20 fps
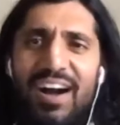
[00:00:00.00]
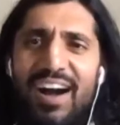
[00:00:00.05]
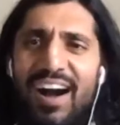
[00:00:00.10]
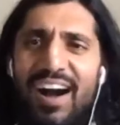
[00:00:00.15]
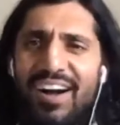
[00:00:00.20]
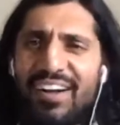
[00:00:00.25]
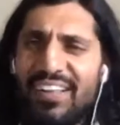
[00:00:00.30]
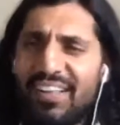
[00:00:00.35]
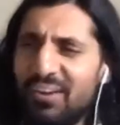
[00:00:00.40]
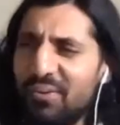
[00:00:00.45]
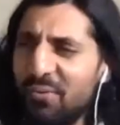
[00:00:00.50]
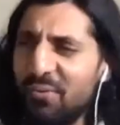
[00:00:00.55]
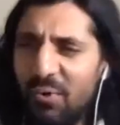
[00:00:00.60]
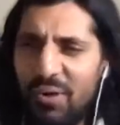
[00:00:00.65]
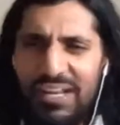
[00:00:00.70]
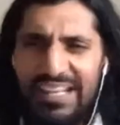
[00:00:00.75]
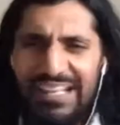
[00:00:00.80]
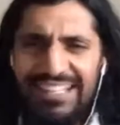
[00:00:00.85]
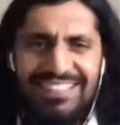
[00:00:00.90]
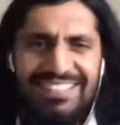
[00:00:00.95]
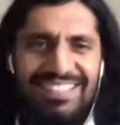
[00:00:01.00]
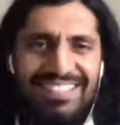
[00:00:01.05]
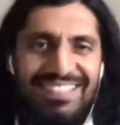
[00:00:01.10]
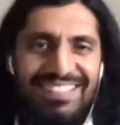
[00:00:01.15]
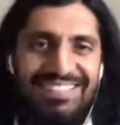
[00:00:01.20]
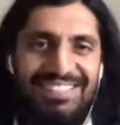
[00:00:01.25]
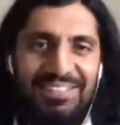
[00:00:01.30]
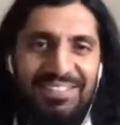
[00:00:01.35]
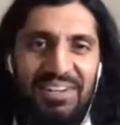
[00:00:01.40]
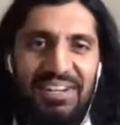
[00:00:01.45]
I'm like, what is
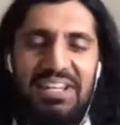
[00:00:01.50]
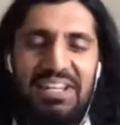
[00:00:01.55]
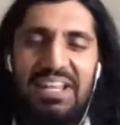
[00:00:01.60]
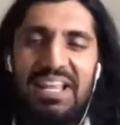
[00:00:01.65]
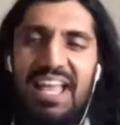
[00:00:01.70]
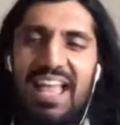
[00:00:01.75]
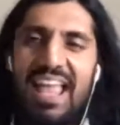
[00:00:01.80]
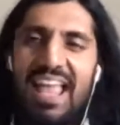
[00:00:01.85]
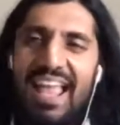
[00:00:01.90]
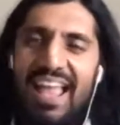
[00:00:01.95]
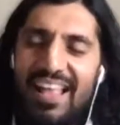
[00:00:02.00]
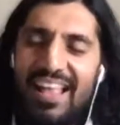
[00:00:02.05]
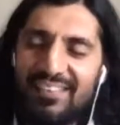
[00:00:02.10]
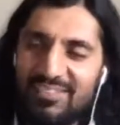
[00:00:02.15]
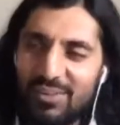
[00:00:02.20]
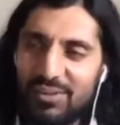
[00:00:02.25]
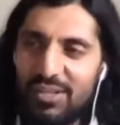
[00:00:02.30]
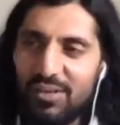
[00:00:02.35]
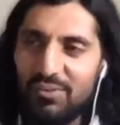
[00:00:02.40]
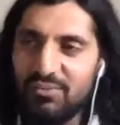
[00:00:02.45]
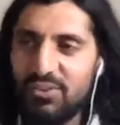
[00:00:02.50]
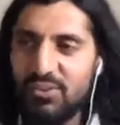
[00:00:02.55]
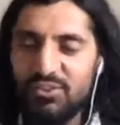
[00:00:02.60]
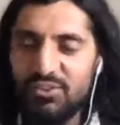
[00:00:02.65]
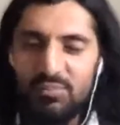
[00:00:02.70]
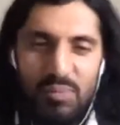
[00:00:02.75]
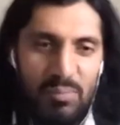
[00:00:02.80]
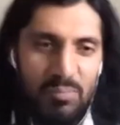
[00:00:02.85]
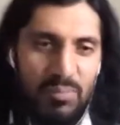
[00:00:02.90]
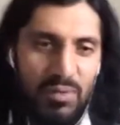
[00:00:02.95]
this, right? And slowly I was talking
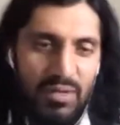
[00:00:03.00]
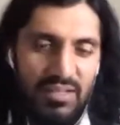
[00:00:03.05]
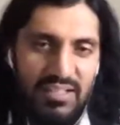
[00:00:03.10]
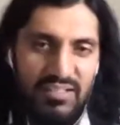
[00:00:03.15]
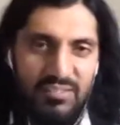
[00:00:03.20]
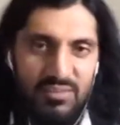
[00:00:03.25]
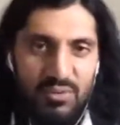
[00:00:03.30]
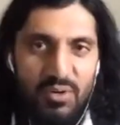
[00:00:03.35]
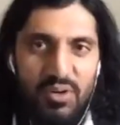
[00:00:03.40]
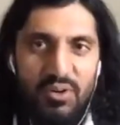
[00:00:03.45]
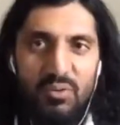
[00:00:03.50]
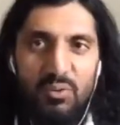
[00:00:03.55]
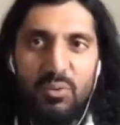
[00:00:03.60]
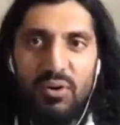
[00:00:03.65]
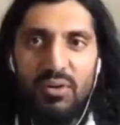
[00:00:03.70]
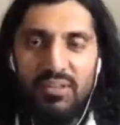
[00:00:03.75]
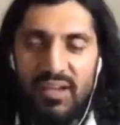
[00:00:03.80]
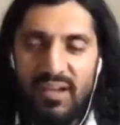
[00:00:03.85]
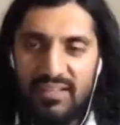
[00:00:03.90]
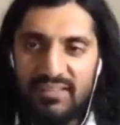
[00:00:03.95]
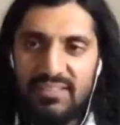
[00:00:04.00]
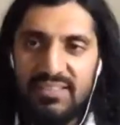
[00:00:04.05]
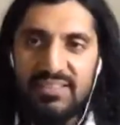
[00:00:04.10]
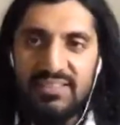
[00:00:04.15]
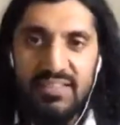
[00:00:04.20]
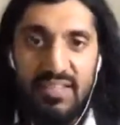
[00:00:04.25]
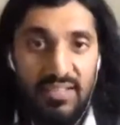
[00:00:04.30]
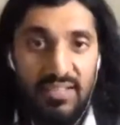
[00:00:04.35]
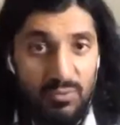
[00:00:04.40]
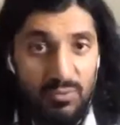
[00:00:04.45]
to my buddies who are on the IT
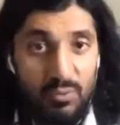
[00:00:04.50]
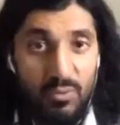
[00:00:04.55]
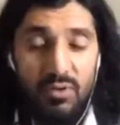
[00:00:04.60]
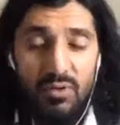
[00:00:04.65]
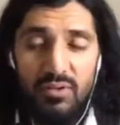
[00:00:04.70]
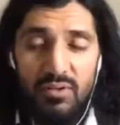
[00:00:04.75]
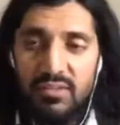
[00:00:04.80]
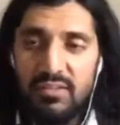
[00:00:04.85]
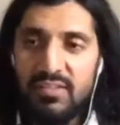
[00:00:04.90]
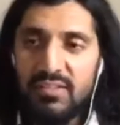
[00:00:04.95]
side, who are